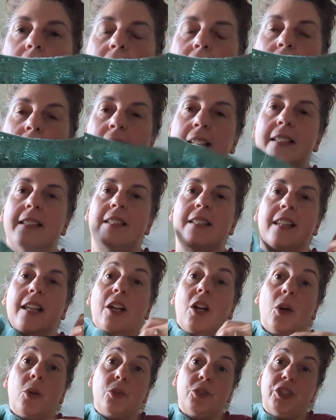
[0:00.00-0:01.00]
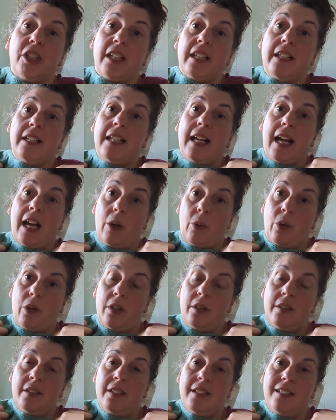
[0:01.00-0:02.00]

is the GOJI Cowl.